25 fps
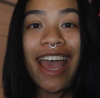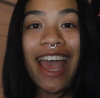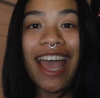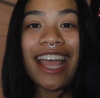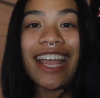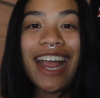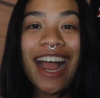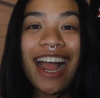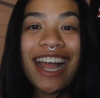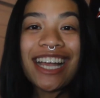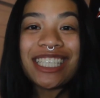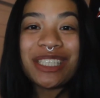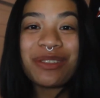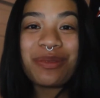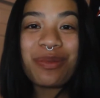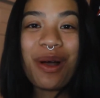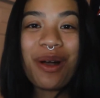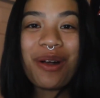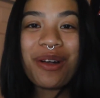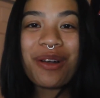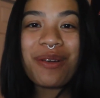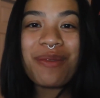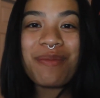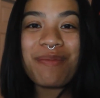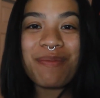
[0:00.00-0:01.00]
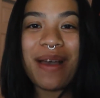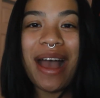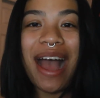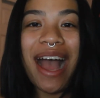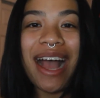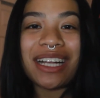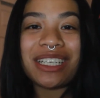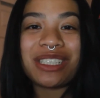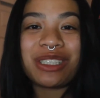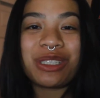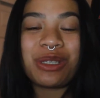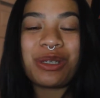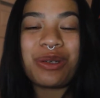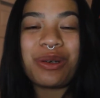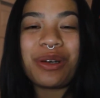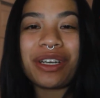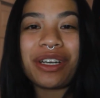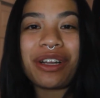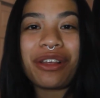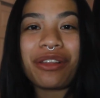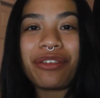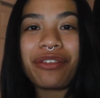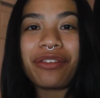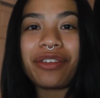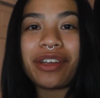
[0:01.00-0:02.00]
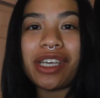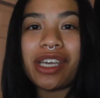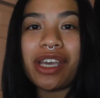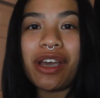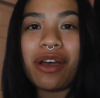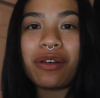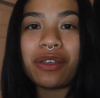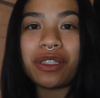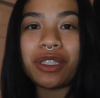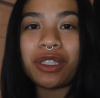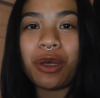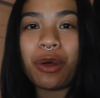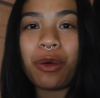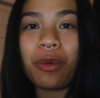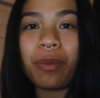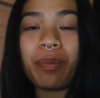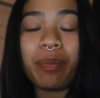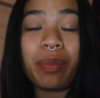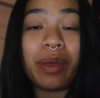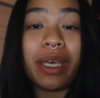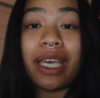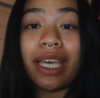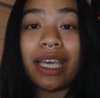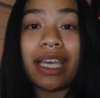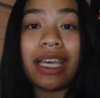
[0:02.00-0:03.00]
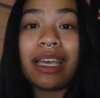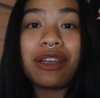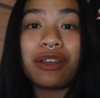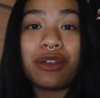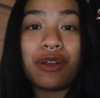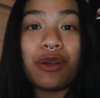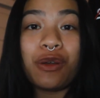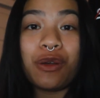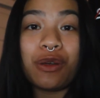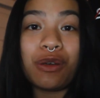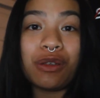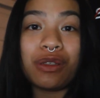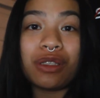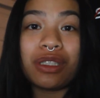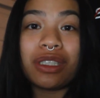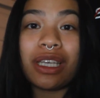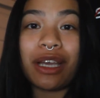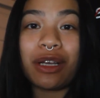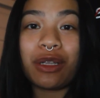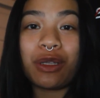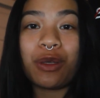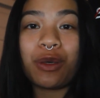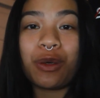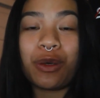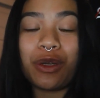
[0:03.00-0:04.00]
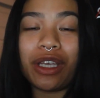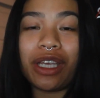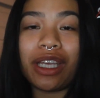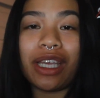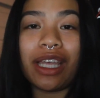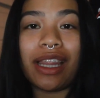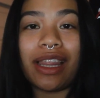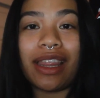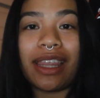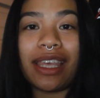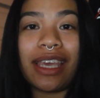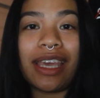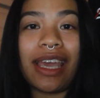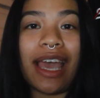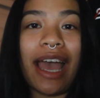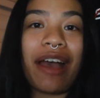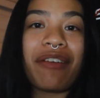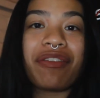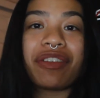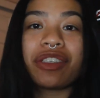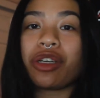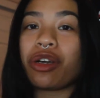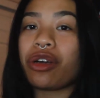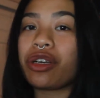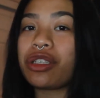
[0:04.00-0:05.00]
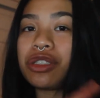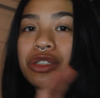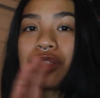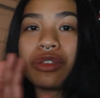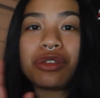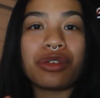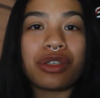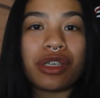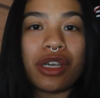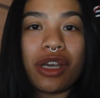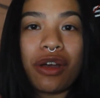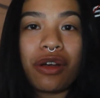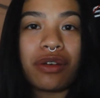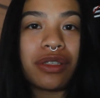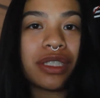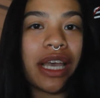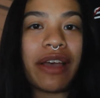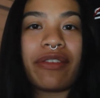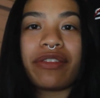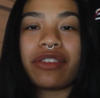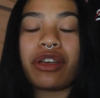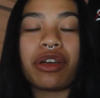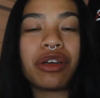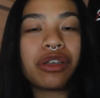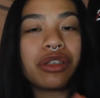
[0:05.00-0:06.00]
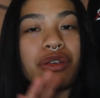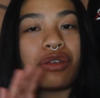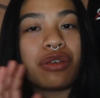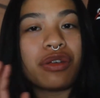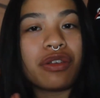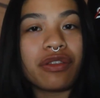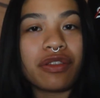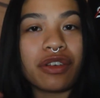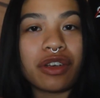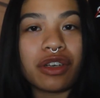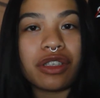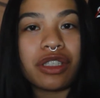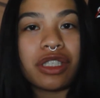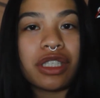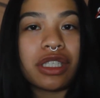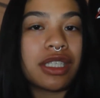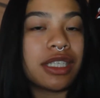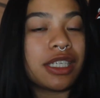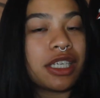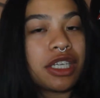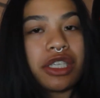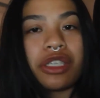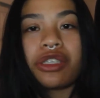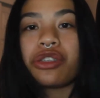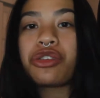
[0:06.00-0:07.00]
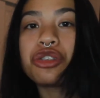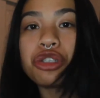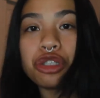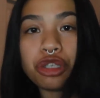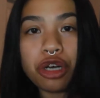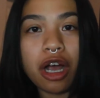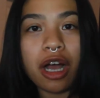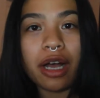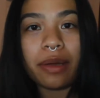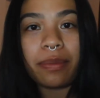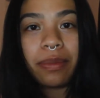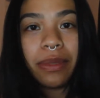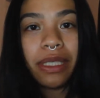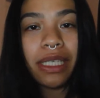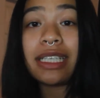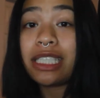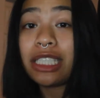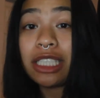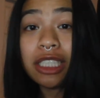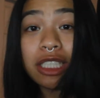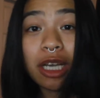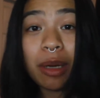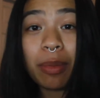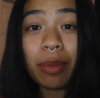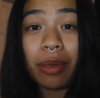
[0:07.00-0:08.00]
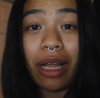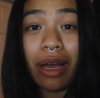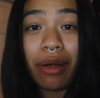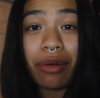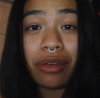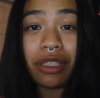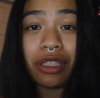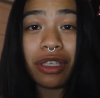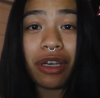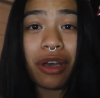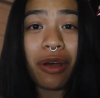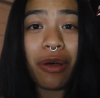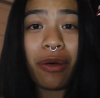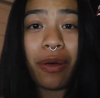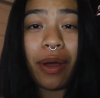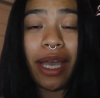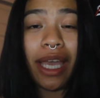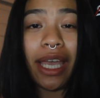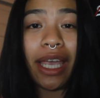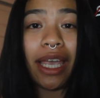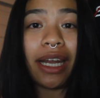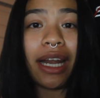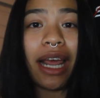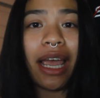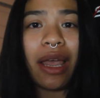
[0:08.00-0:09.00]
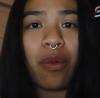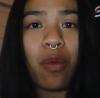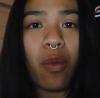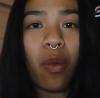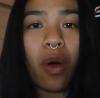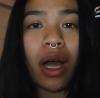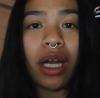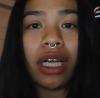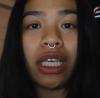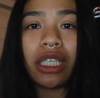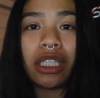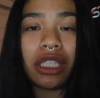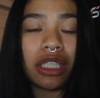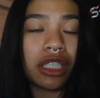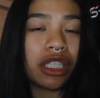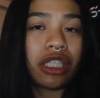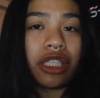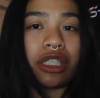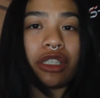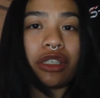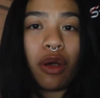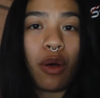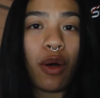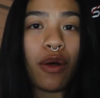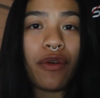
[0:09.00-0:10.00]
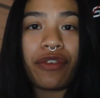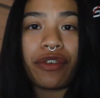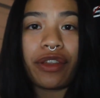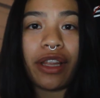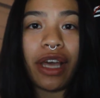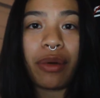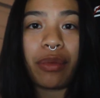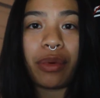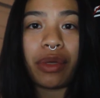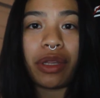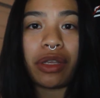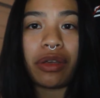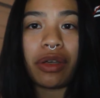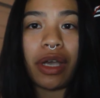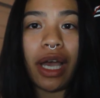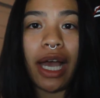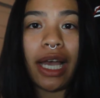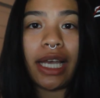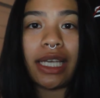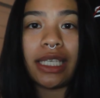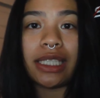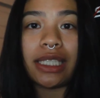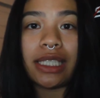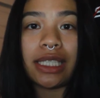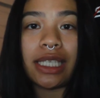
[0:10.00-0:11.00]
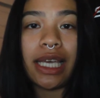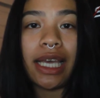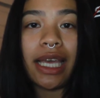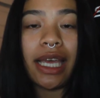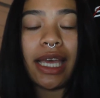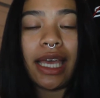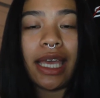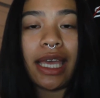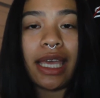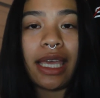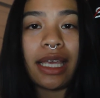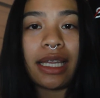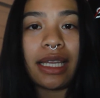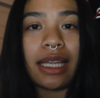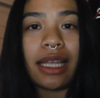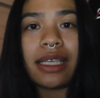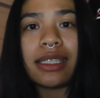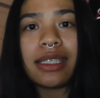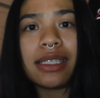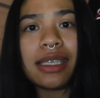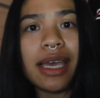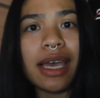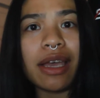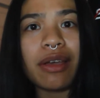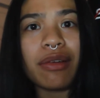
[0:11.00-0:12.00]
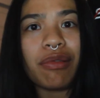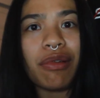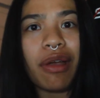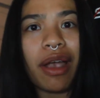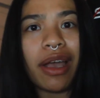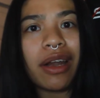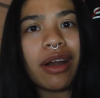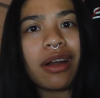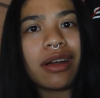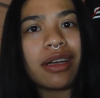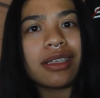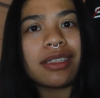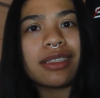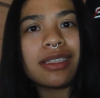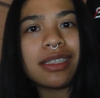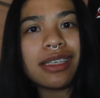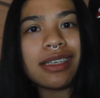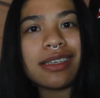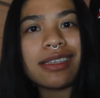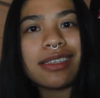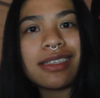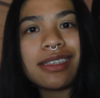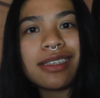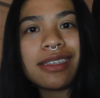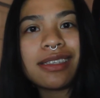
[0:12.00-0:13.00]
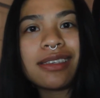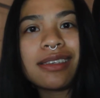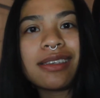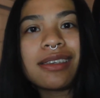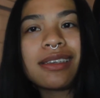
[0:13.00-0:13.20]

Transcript: Hey guys, welcome back to another video. So big news, including the Avatar Studios, Avatar Universe, just dropped just a couple hours ago, and I wanted to just go over that with you guys. And let's get right on into this.